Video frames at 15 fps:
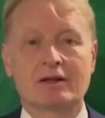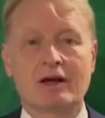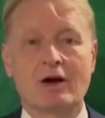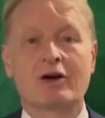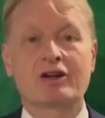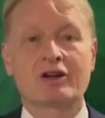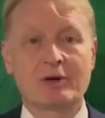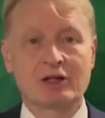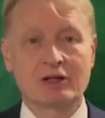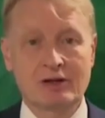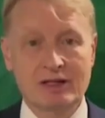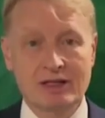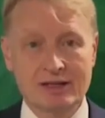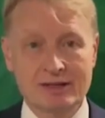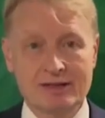honorable
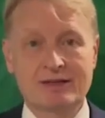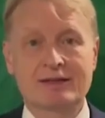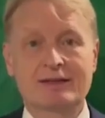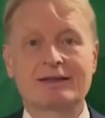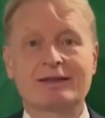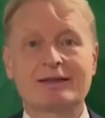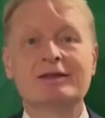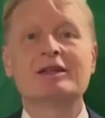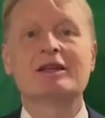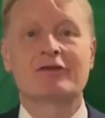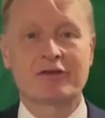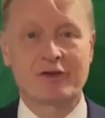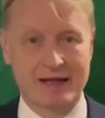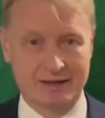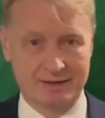colleagues, dear
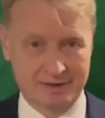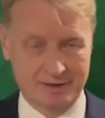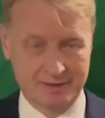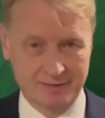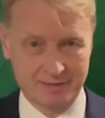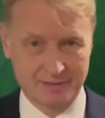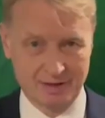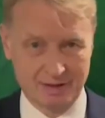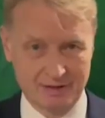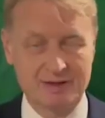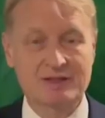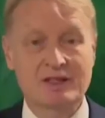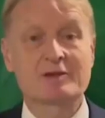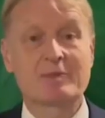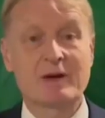friends, it
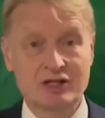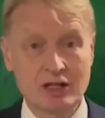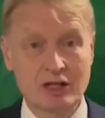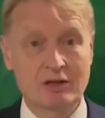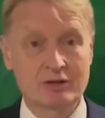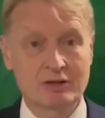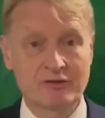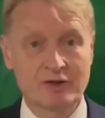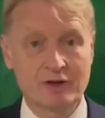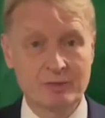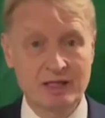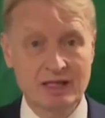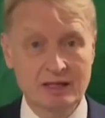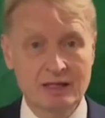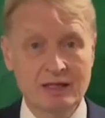is a special honor for
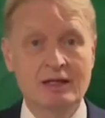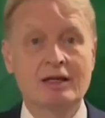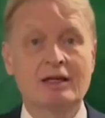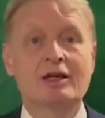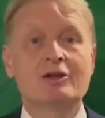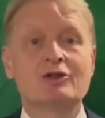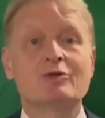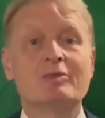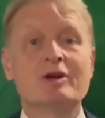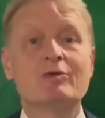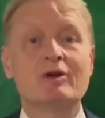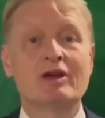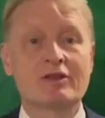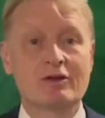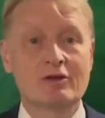me to be
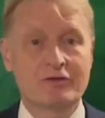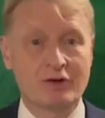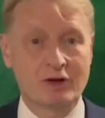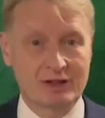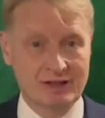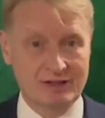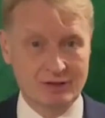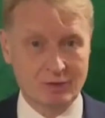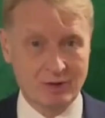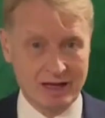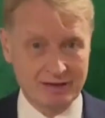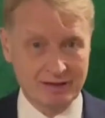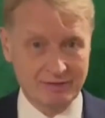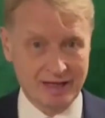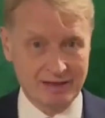with you for this
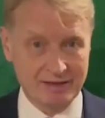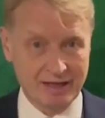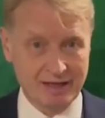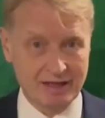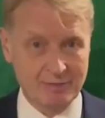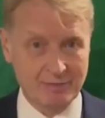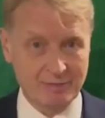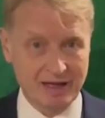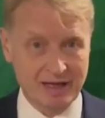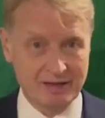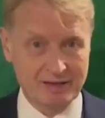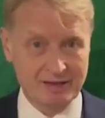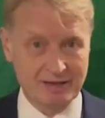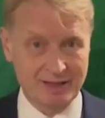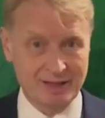great event taking
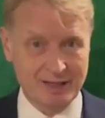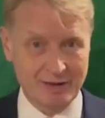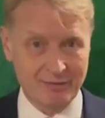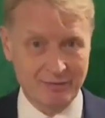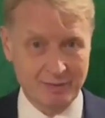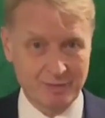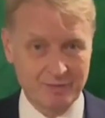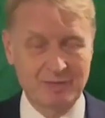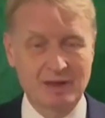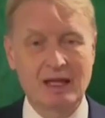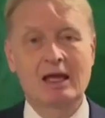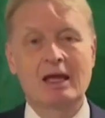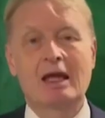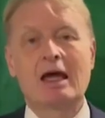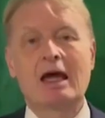place in Kiev.
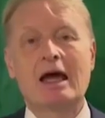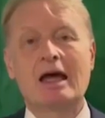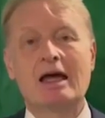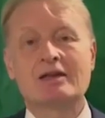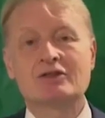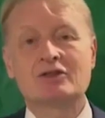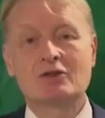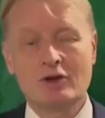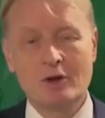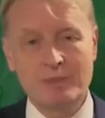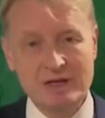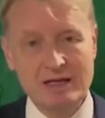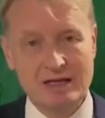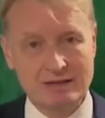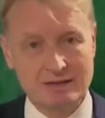As
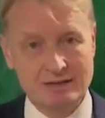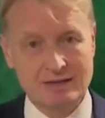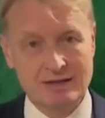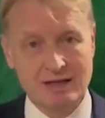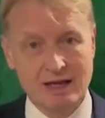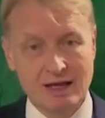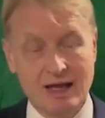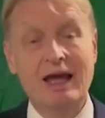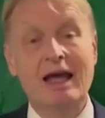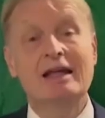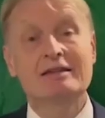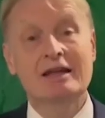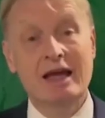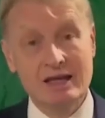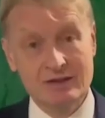Europeans
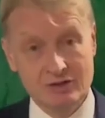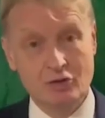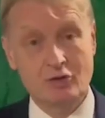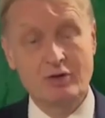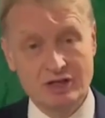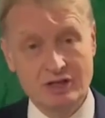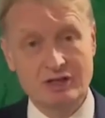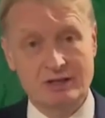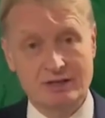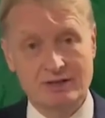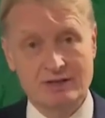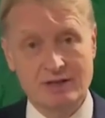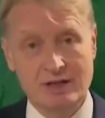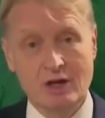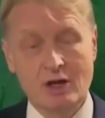and as
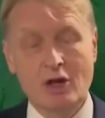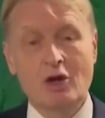Christians,